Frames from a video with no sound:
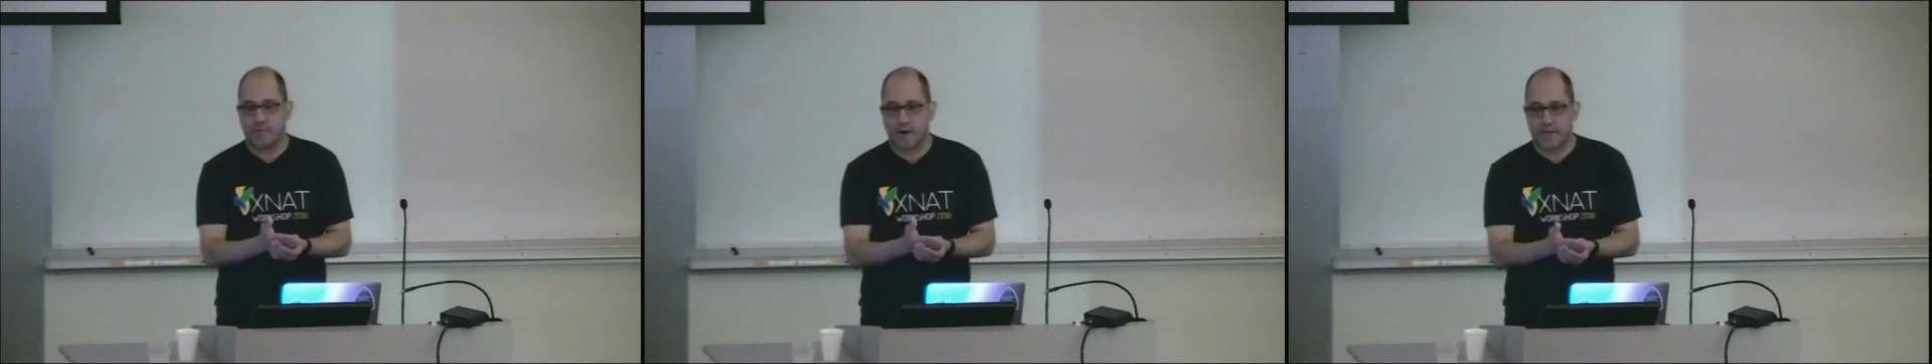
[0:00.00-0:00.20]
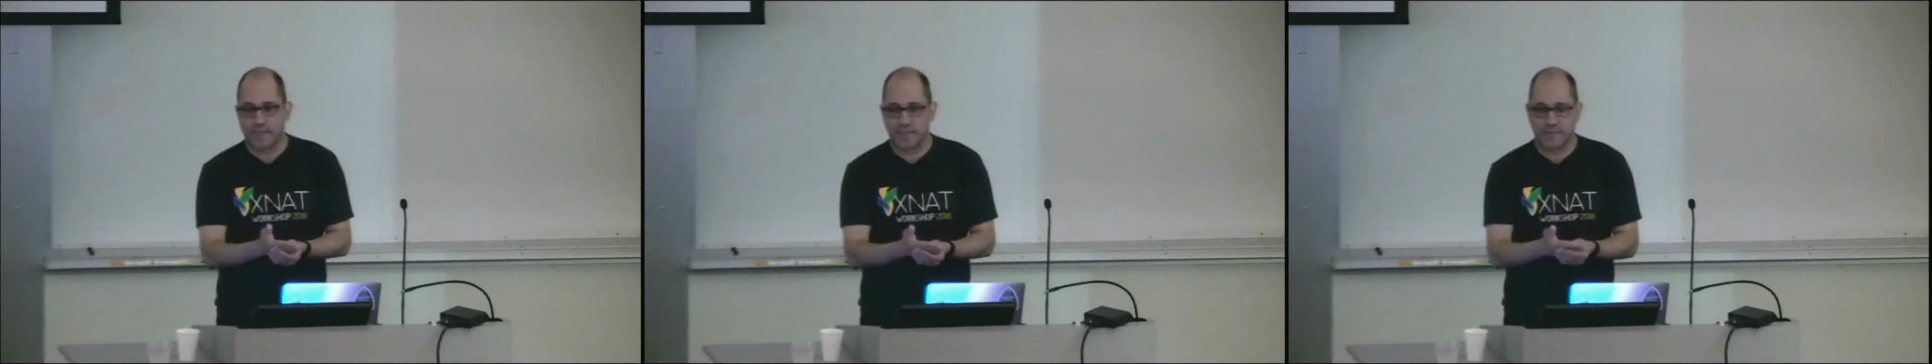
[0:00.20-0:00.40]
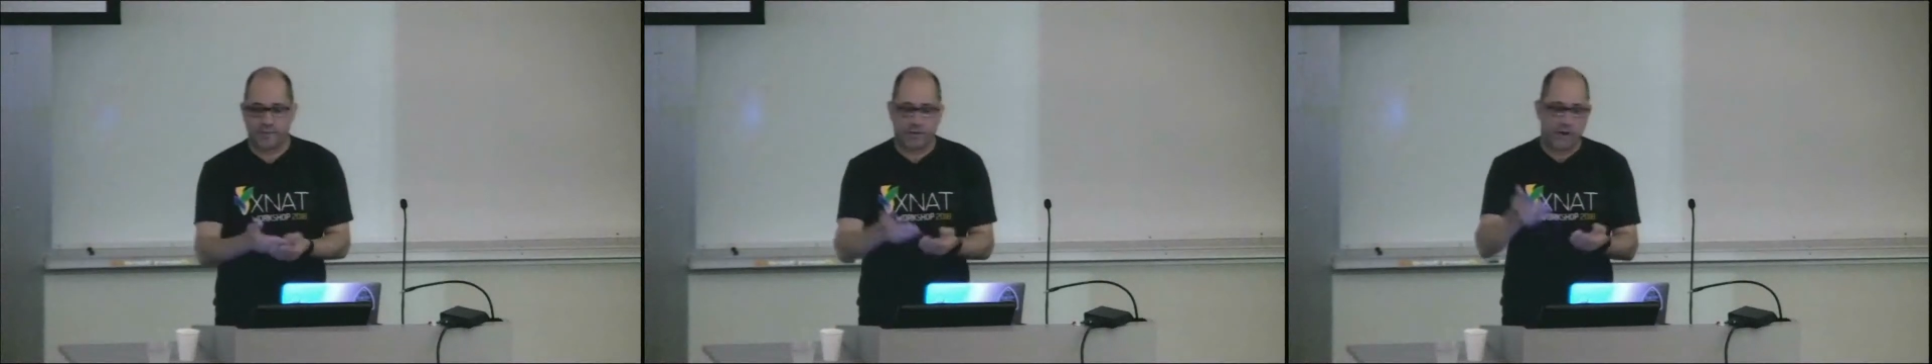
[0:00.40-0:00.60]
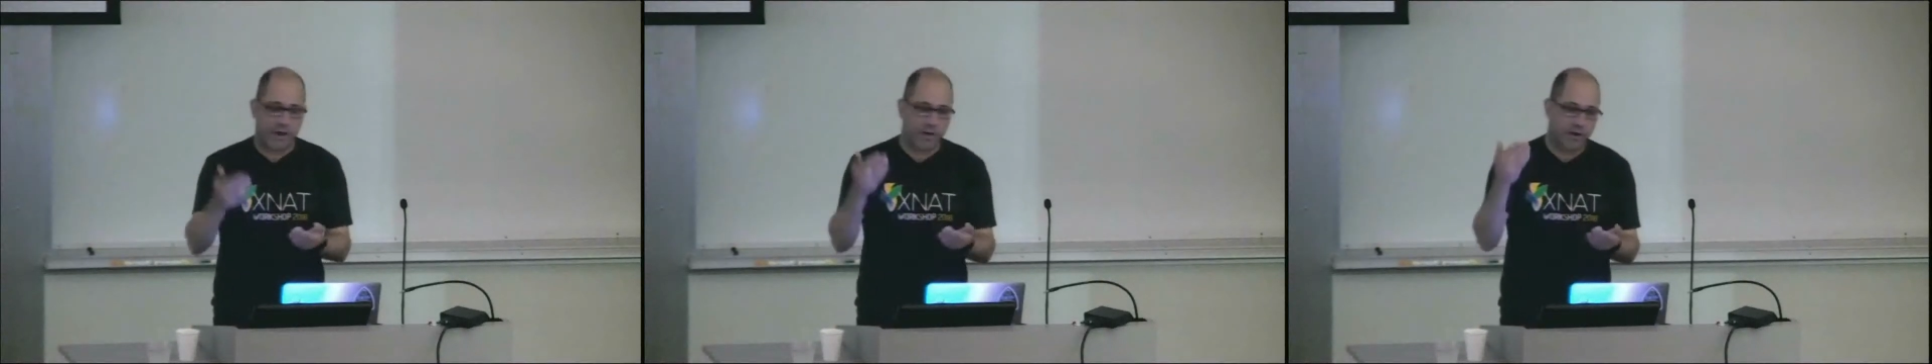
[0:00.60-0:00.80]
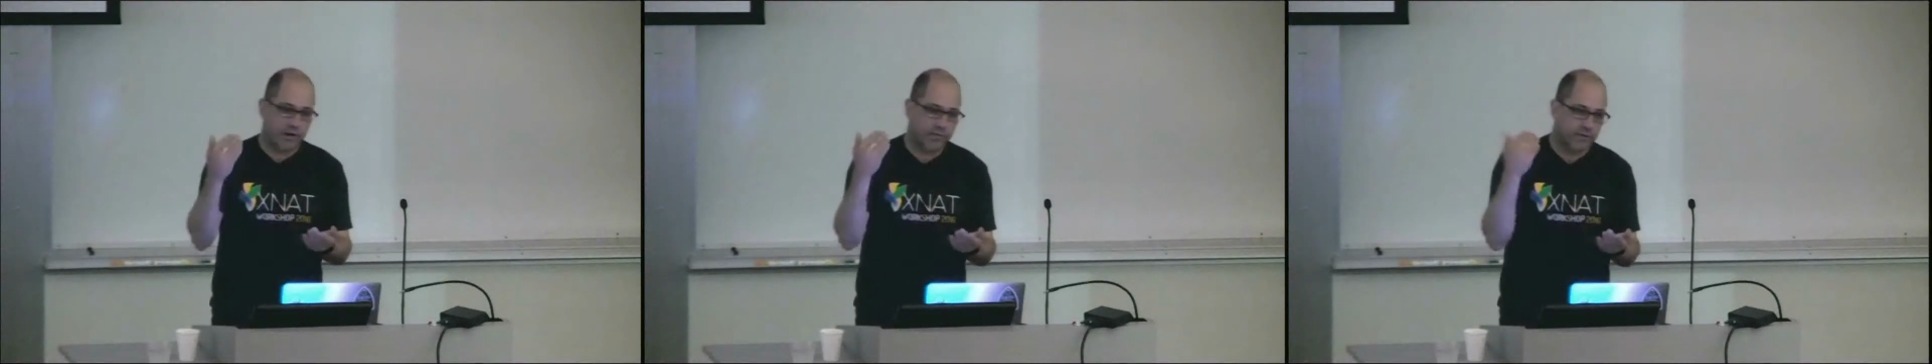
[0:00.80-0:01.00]
It'll go out and look for
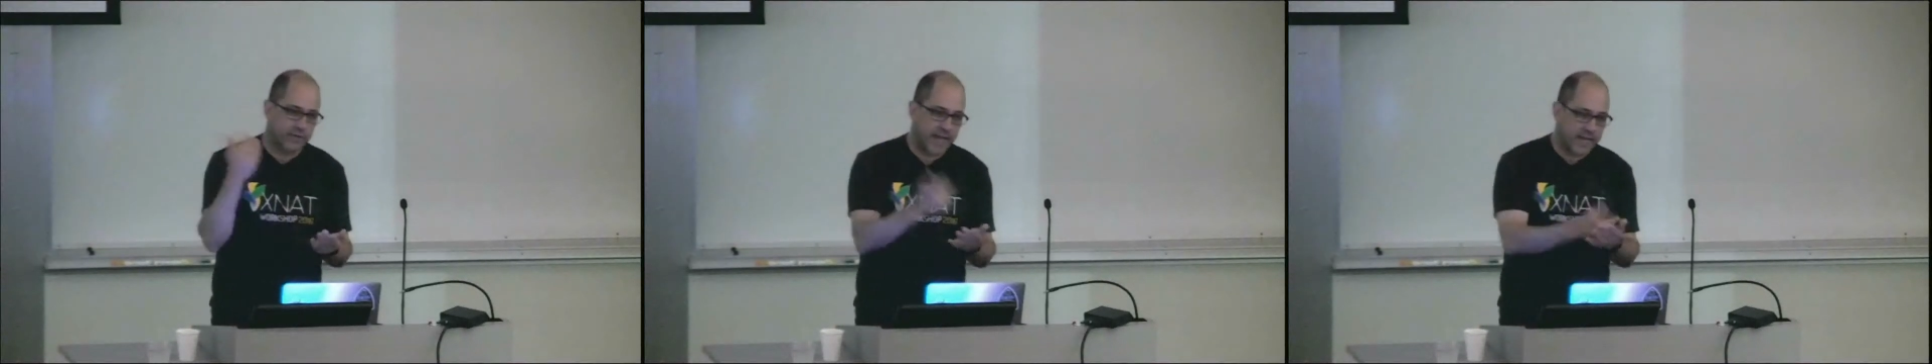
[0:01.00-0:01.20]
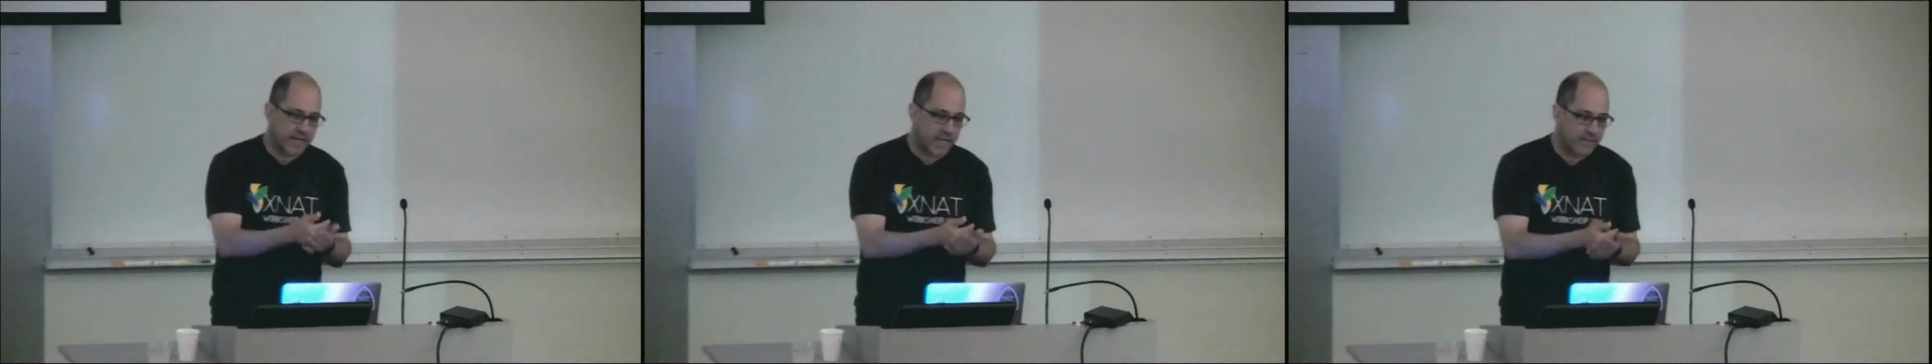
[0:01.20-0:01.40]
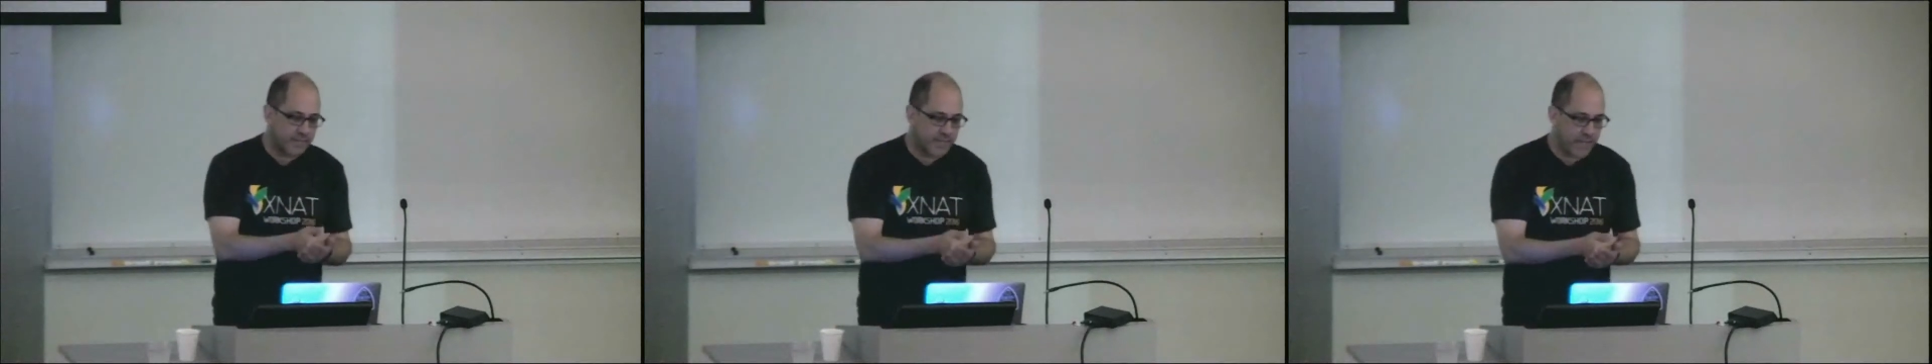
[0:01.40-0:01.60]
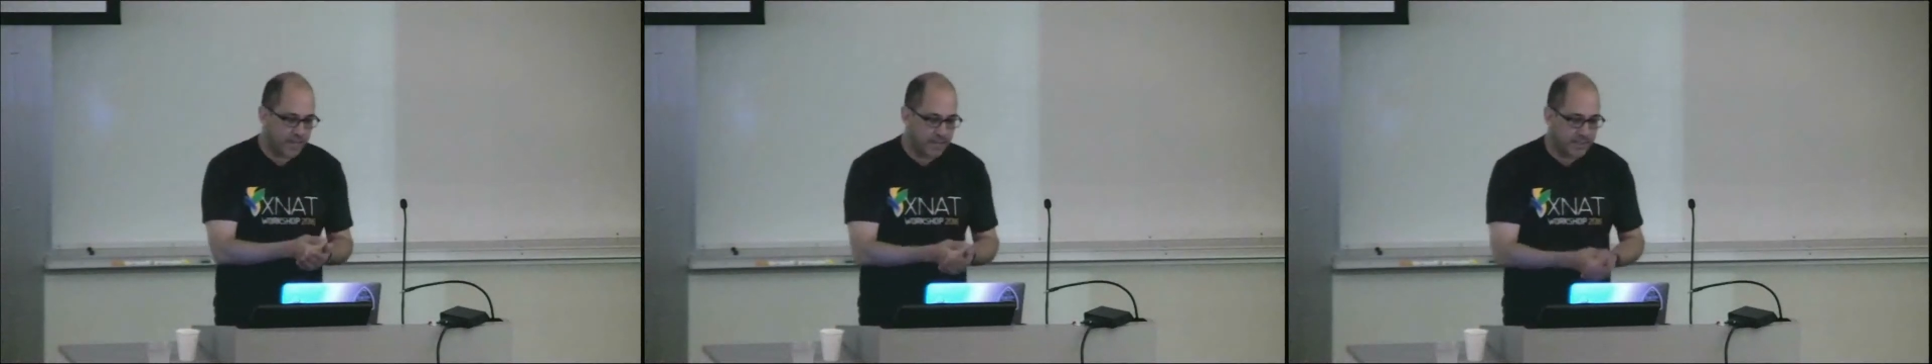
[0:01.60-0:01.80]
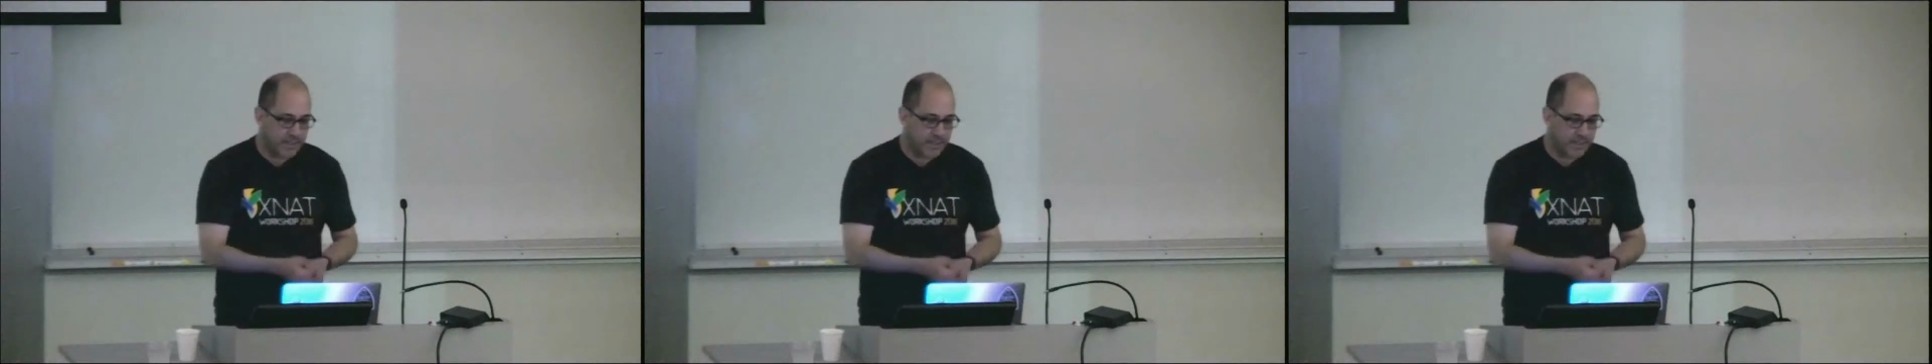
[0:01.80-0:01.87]
data type schemas.